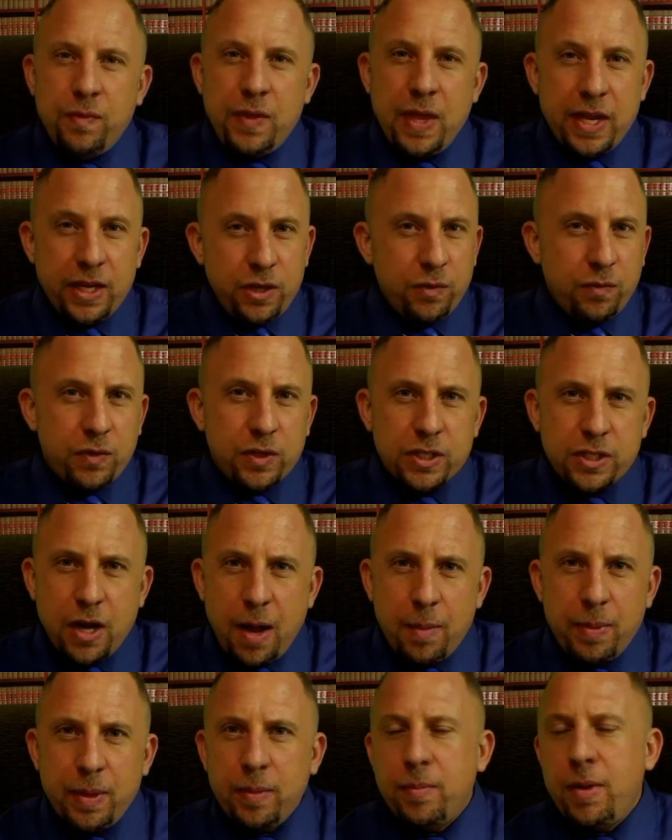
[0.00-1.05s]
Thank you for
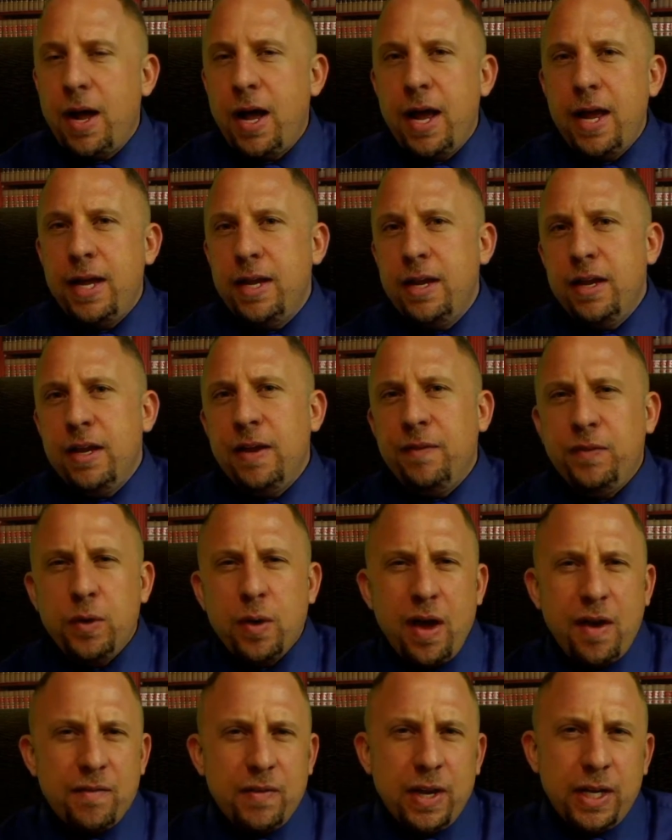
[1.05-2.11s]
stopping by. If
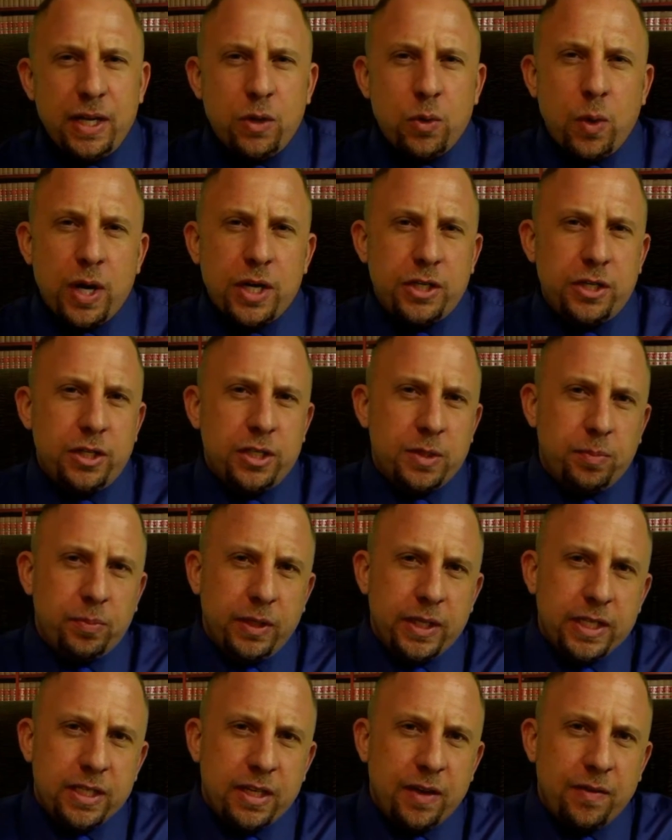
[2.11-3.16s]
you have any questions,
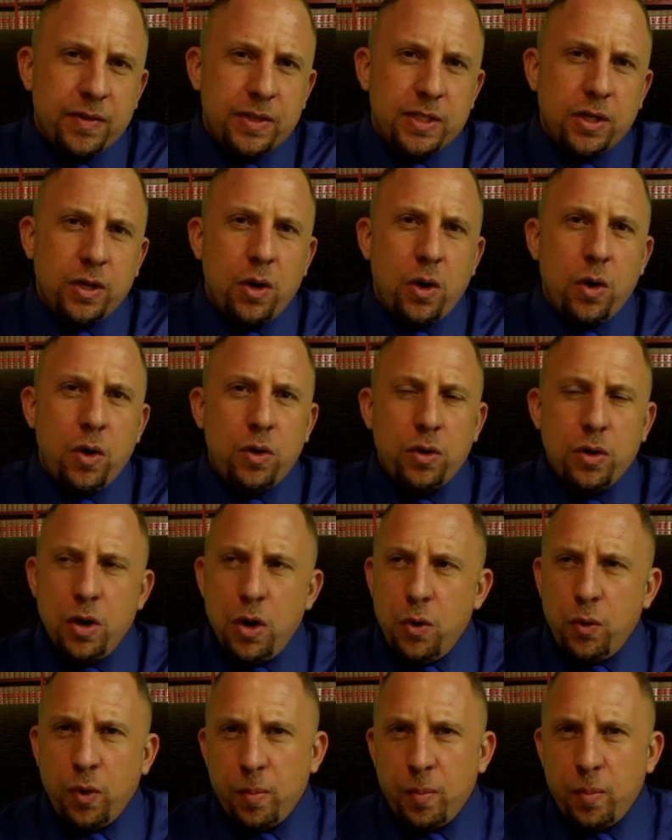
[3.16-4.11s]
please give us a call.